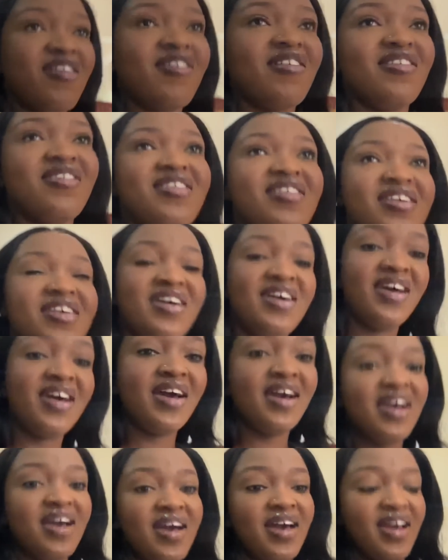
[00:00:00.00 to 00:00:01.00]
on.
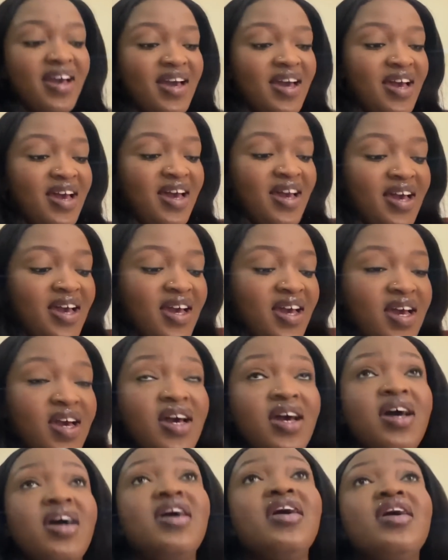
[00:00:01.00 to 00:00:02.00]

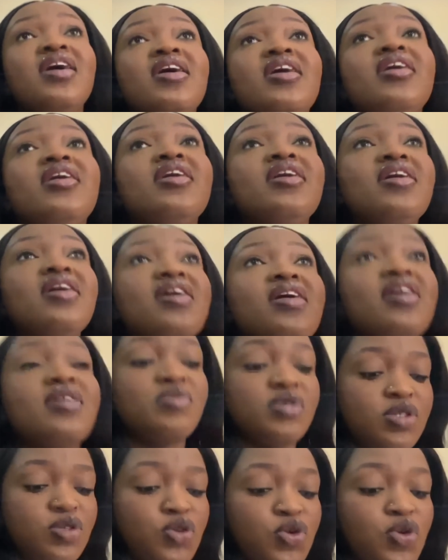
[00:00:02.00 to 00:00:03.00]
I
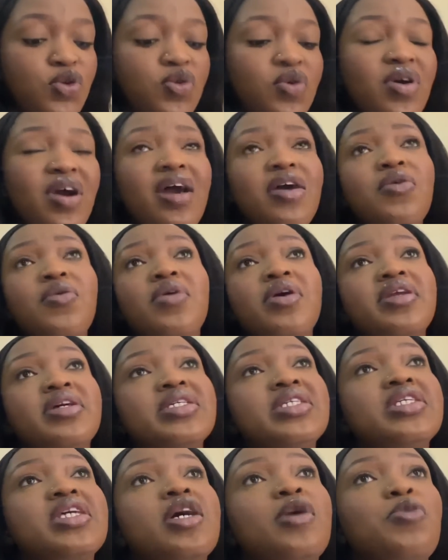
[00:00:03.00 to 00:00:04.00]
don't want to
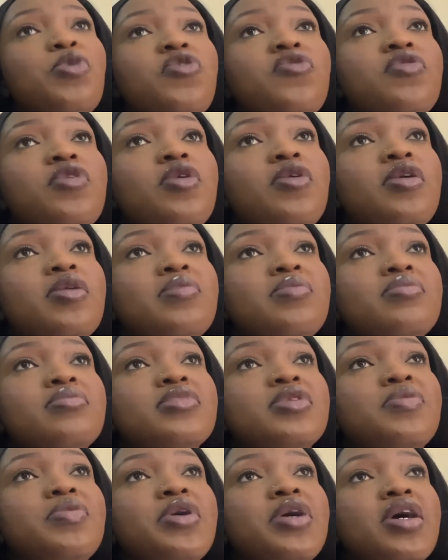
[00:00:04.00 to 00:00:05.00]
say I'm
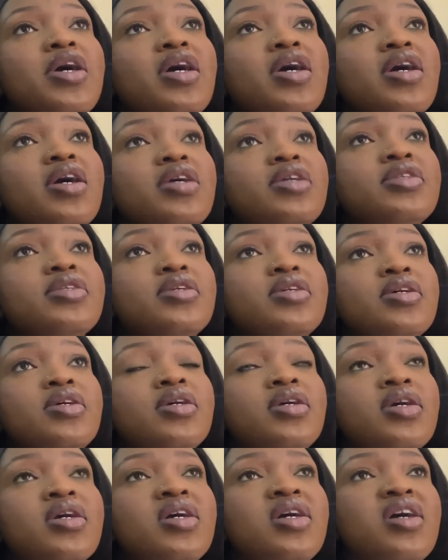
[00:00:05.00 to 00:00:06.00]
overwhelmed, but
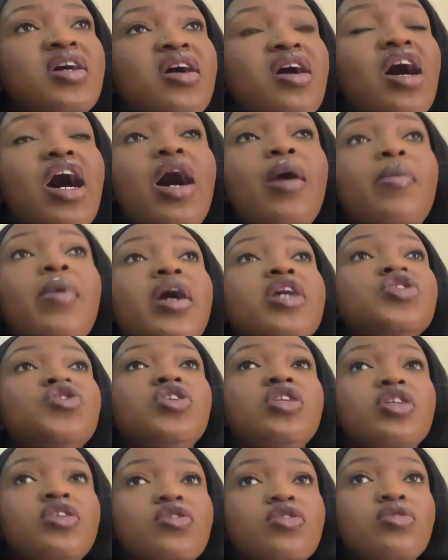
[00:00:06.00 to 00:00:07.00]
I'm
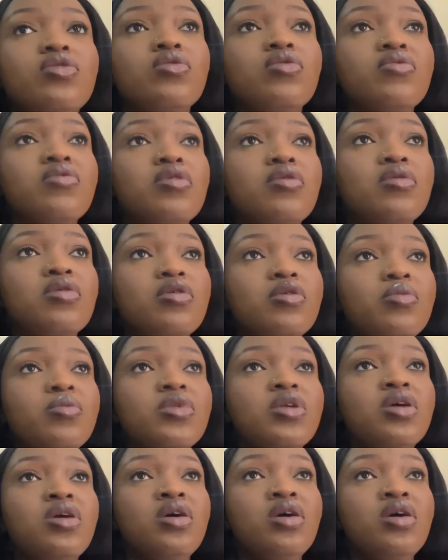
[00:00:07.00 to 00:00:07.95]
actually not overwhelmed.